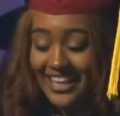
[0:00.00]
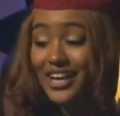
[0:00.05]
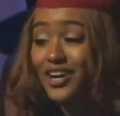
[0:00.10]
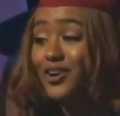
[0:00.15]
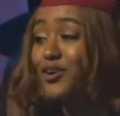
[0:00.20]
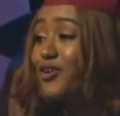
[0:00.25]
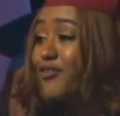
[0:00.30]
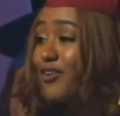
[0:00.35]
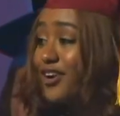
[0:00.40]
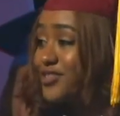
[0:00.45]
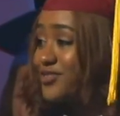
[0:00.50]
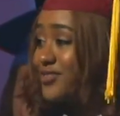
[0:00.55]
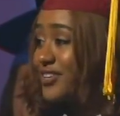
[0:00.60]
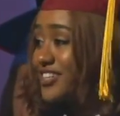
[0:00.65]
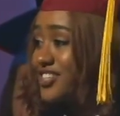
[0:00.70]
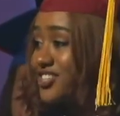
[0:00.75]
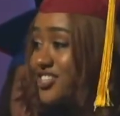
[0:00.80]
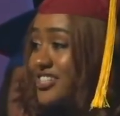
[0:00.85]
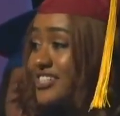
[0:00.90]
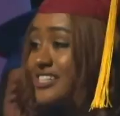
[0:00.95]

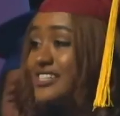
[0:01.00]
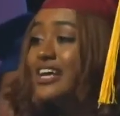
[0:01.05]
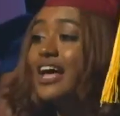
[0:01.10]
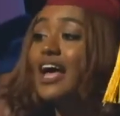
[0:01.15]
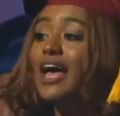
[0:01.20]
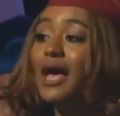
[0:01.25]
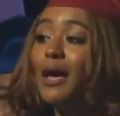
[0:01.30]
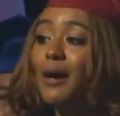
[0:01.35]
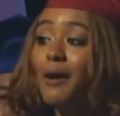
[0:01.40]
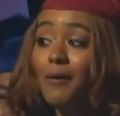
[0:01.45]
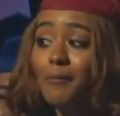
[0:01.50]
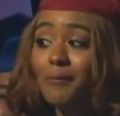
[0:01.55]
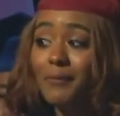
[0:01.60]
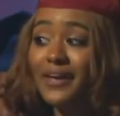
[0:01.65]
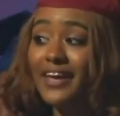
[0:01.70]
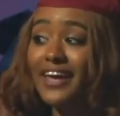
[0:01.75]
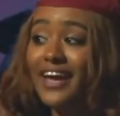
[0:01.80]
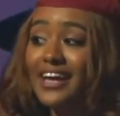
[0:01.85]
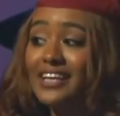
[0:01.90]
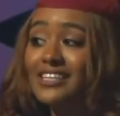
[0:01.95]
Congratulations.
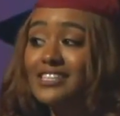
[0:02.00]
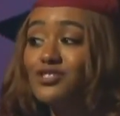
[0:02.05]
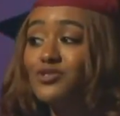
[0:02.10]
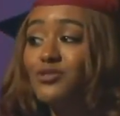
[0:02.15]
P.S. Do